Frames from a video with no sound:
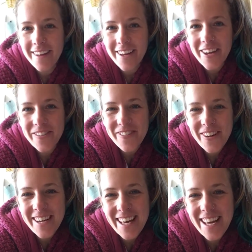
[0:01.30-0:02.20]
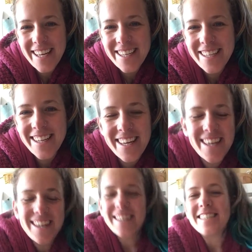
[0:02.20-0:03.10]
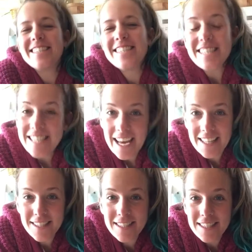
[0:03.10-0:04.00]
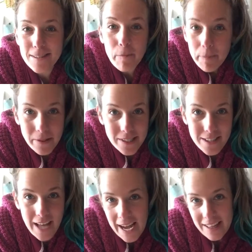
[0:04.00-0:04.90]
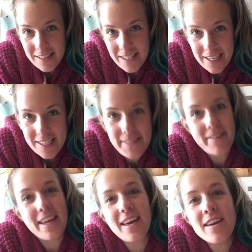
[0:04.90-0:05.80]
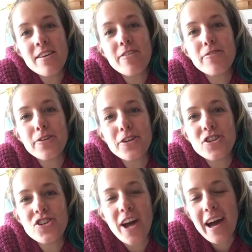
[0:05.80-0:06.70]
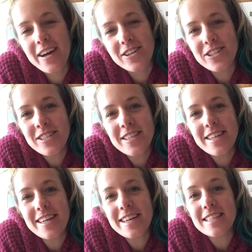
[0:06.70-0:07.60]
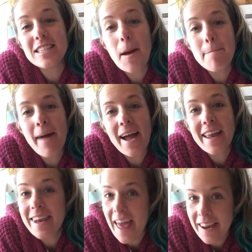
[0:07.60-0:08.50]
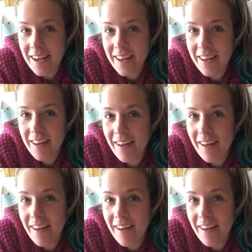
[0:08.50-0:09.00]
Good morning. Today's simple science activity for your child is magnetic